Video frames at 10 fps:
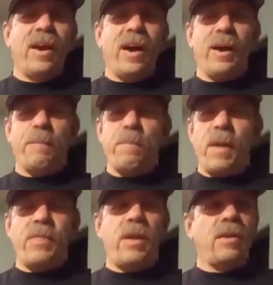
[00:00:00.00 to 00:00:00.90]

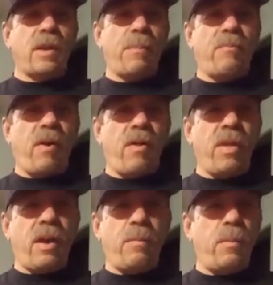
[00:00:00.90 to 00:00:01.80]
And then on top of all
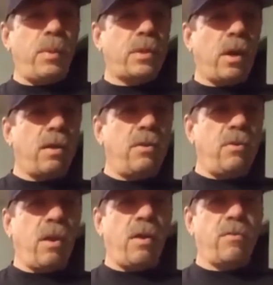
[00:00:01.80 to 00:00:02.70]
that, I'm going to be talking to
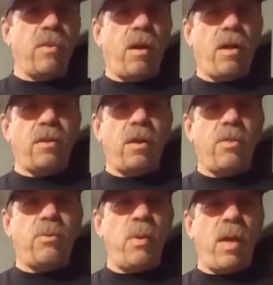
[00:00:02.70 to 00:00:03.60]
you guys a
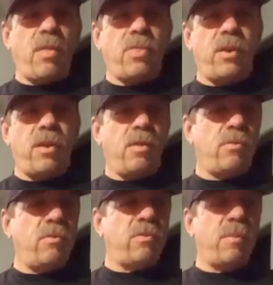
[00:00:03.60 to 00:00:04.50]
lot through Anthony
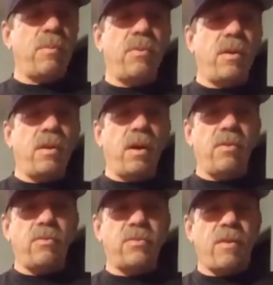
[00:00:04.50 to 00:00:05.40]
and through some of the
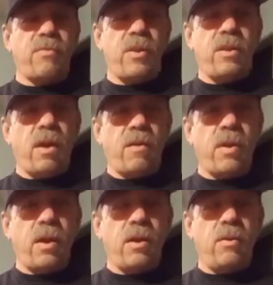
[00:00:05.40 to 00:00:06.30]
other stuff that
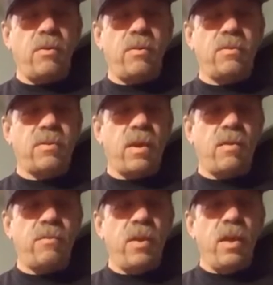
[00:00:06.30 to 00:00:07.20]
I've got going and
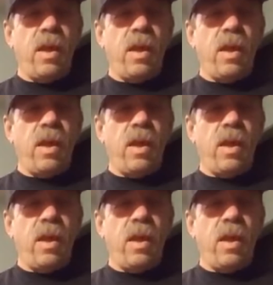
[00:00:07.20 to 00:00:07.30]
stuff.